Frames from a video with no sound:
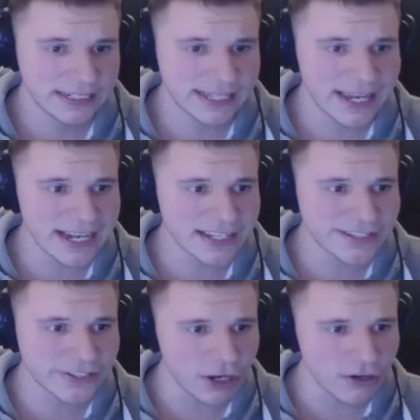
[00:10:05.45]
That is
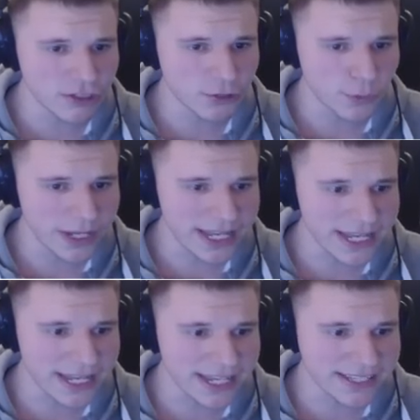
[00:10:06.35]
so
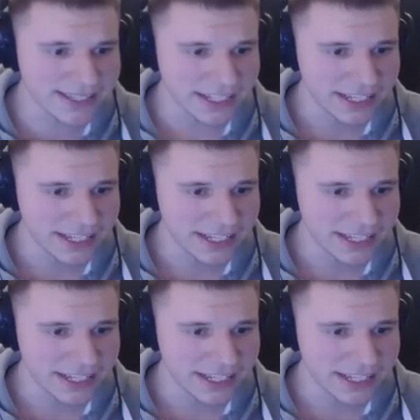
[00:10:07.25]
sweet.